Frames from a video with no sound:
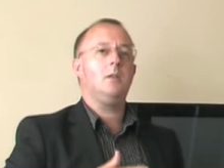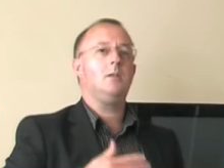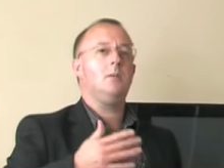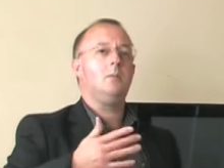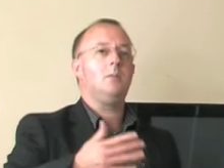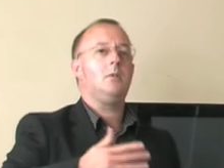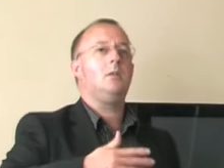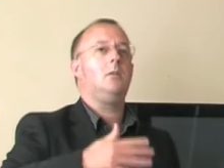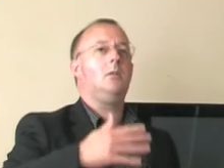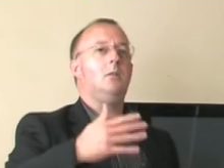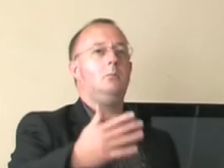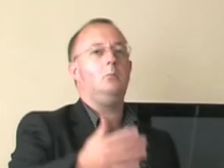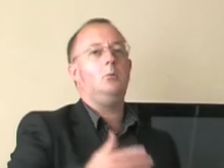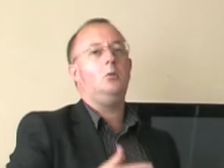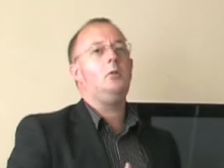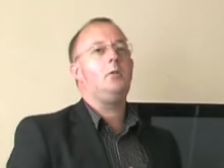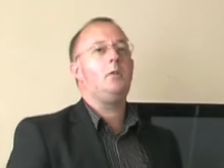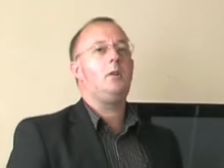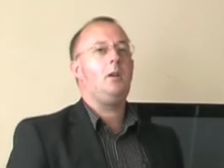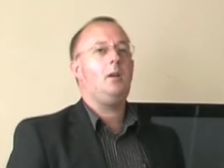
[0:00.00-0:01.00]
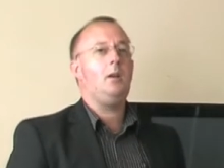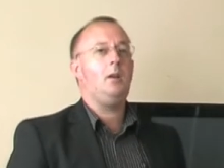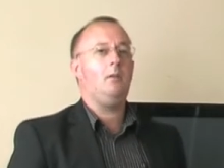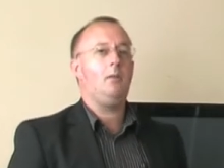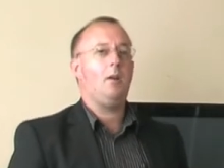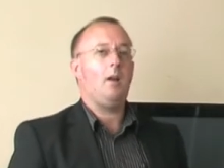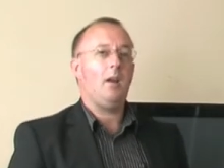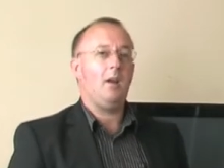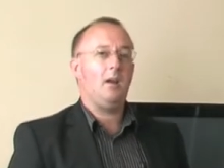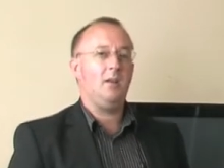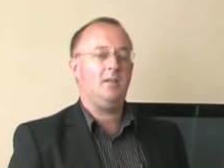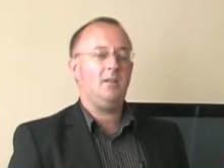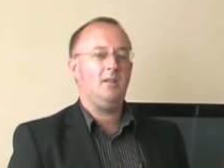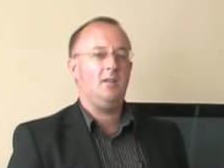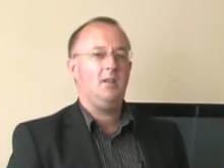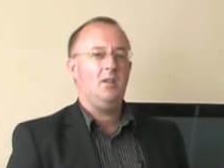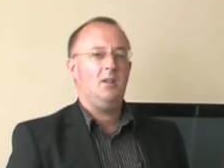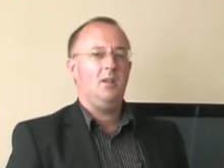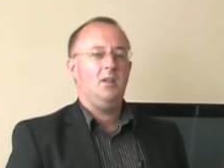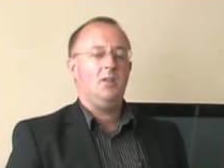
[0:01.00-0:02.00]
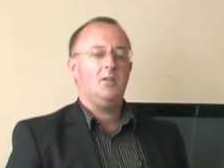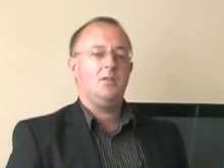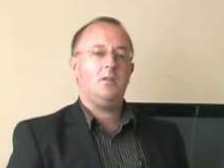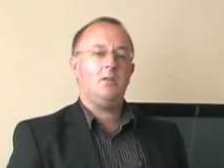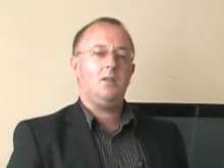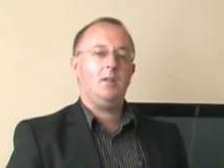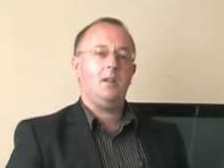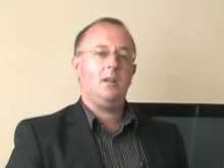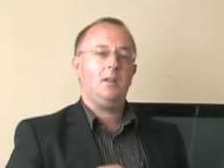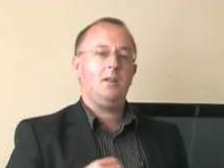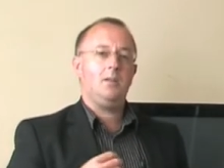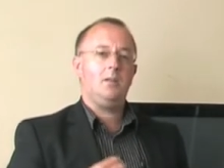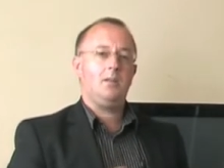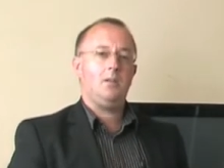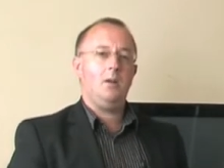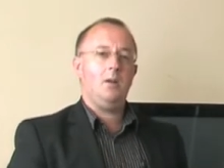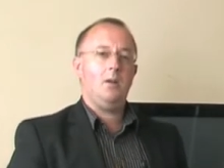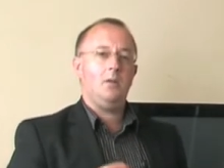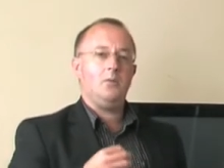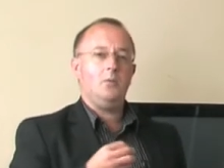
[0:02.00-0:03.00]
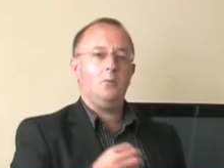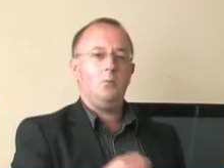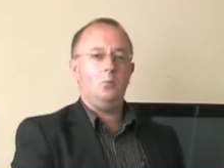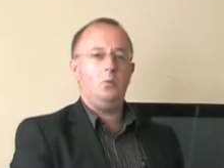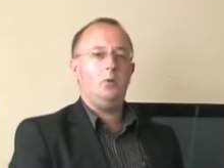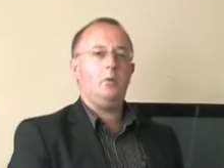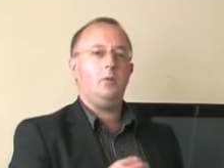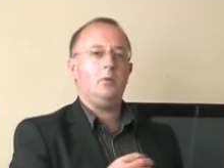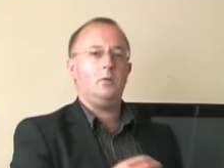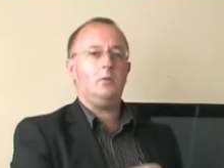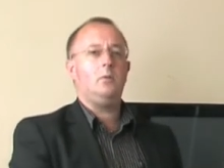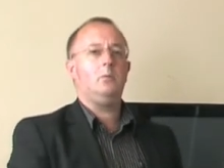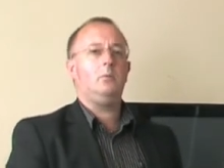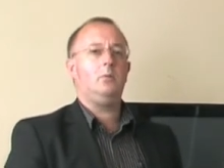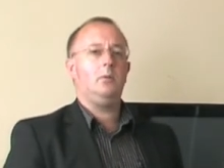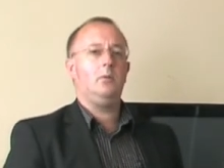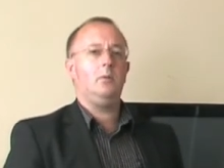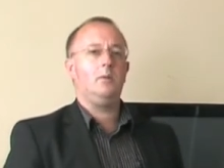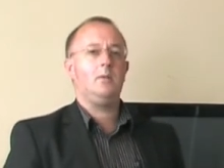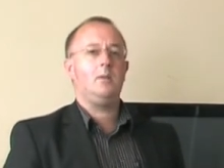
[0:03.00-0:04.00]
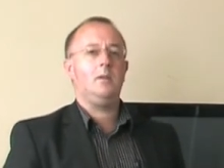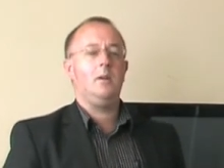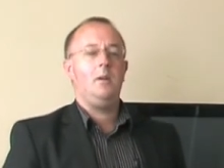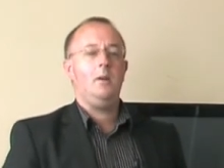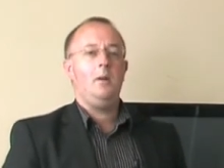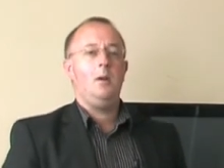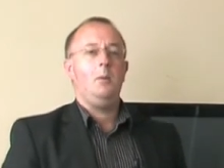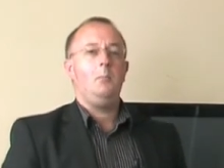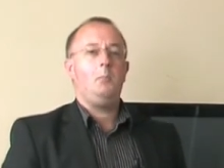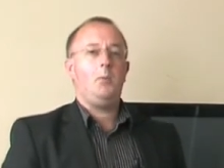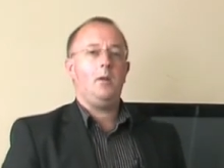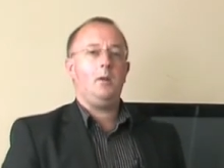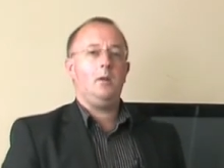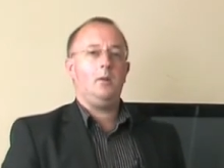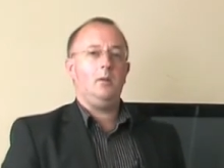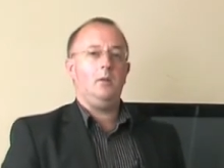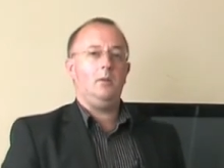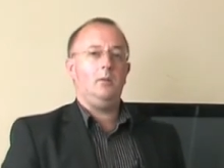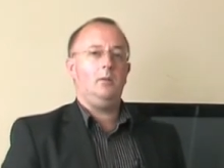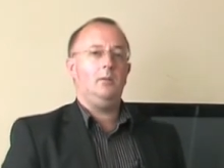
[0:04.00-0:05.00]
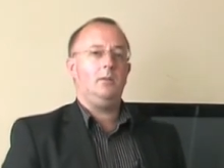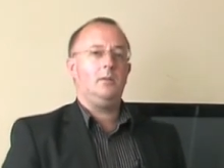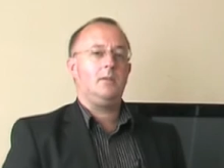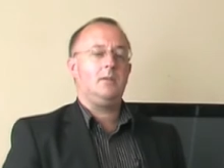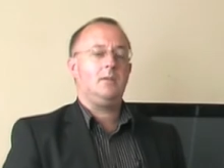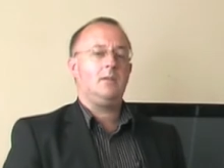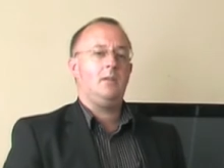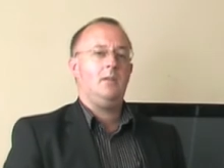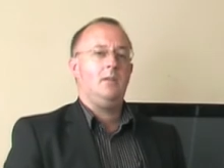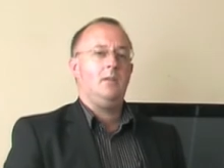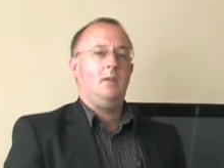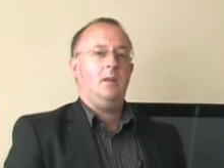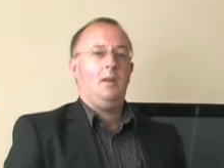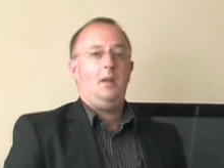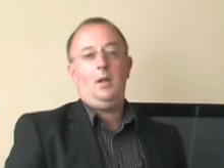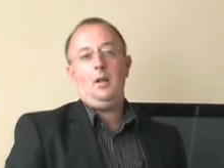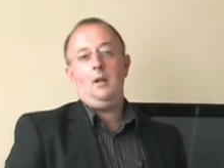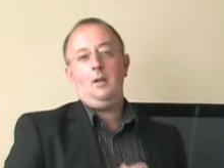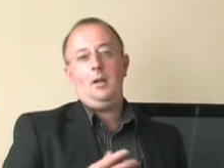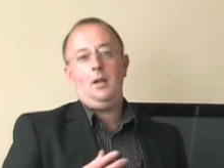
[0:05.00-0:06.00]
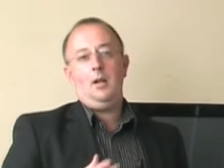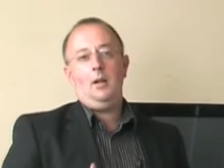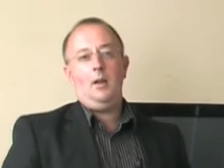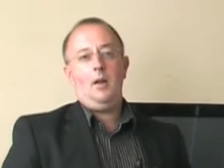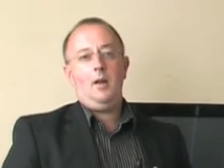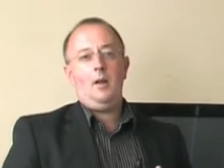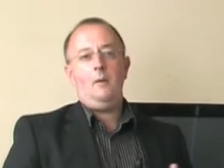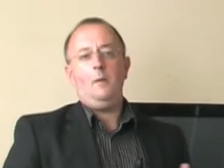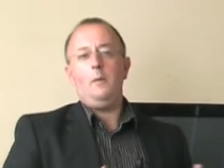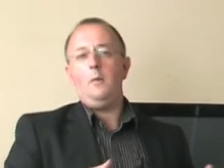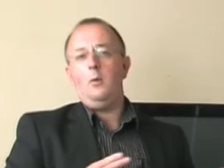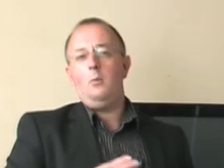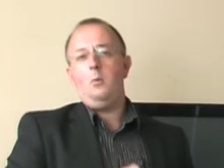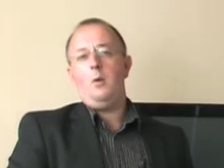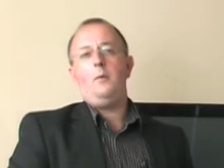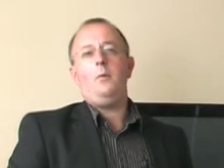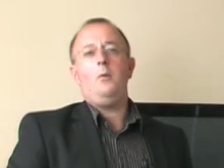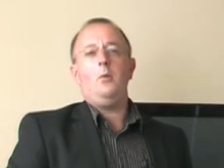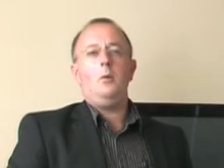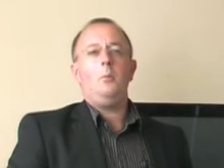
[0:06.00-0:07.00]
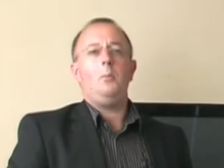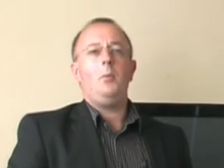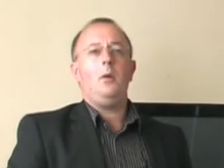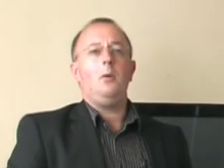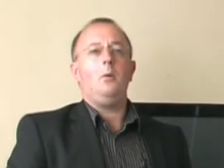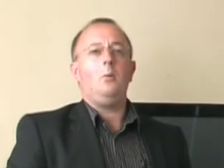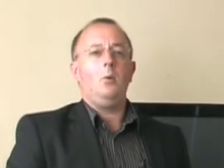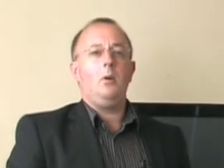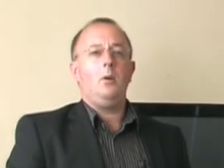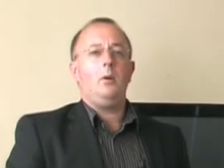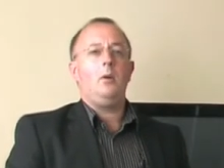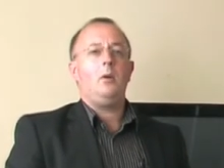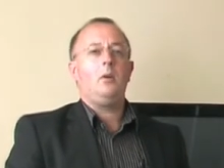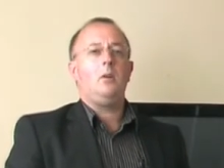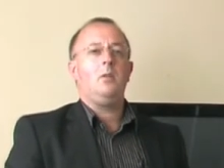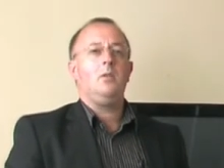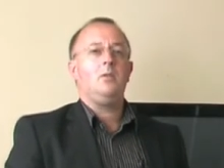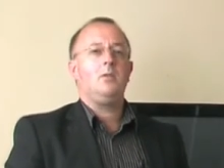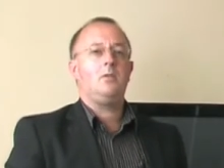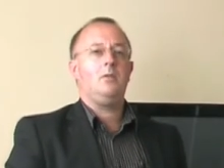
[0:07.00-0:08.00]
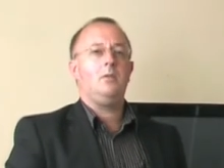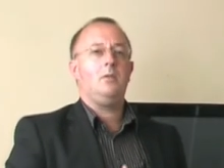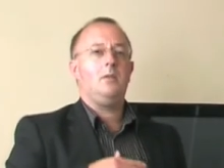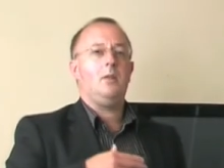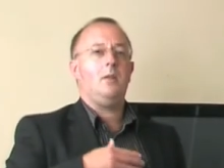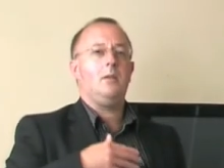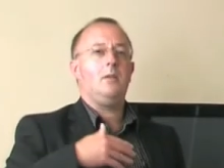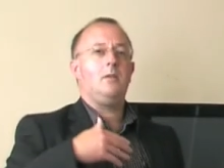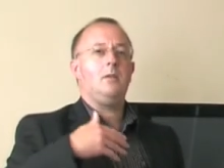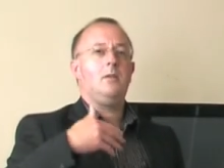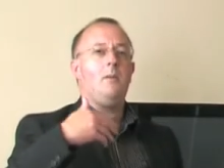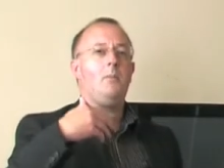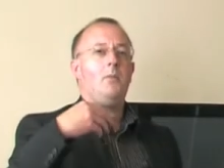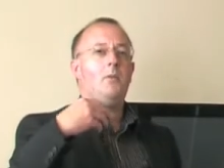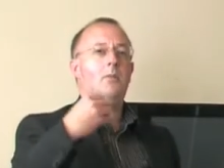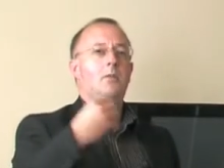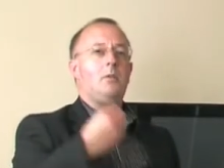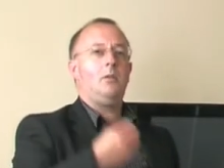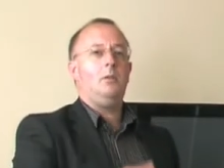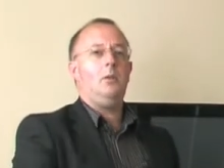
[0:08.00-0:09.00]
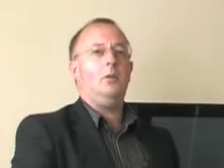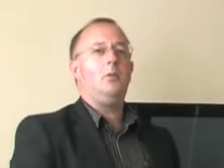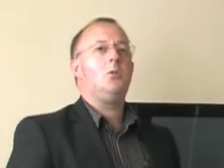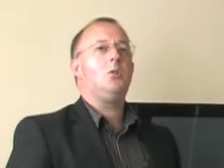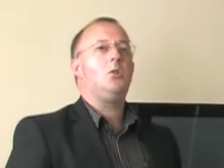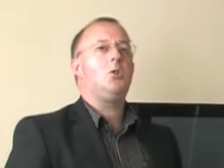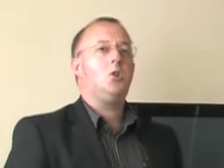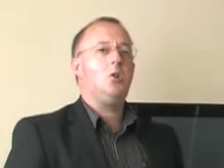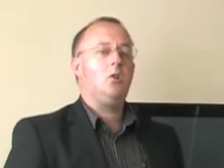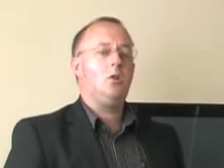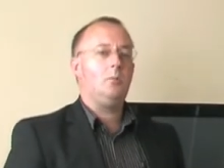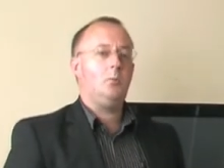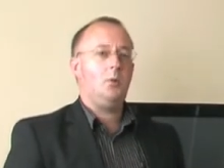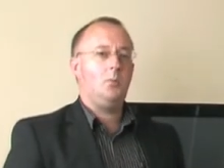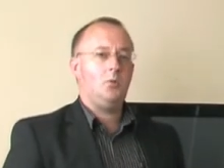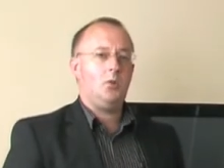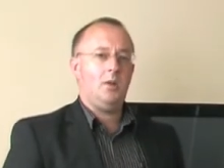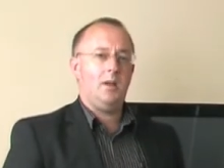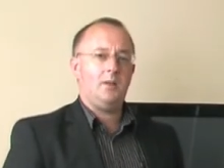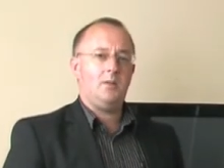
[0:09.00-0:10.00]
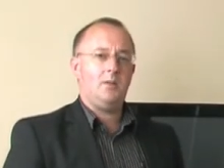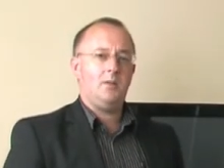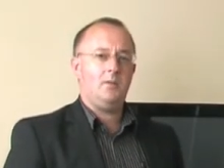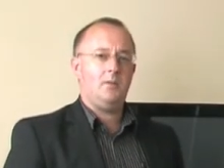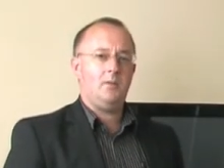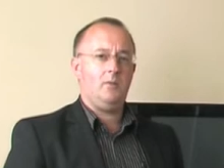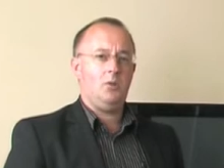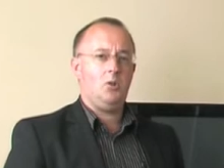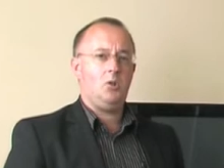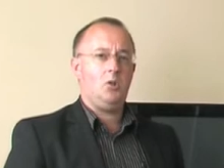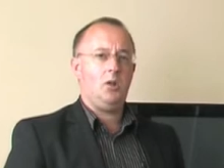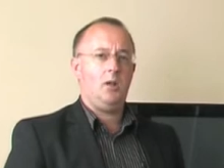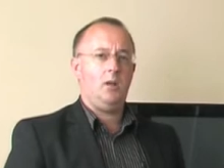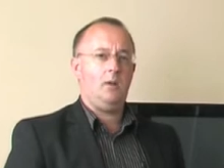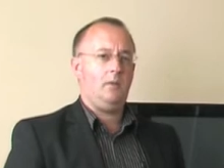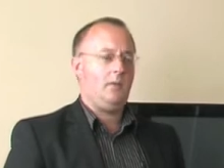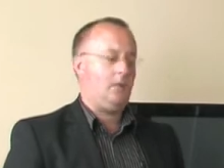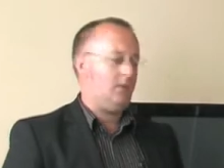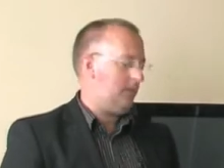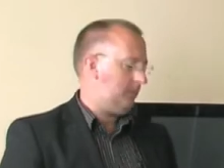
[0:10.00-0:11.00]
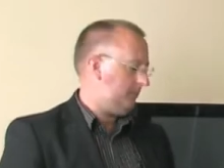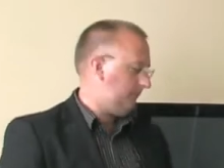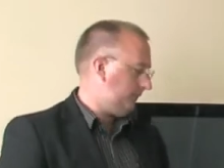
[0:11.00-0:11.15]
them to look more than a year ahead so that they can start to work towards bigger goals in their life or whether it be at work, so that those long-term objectives are achieved.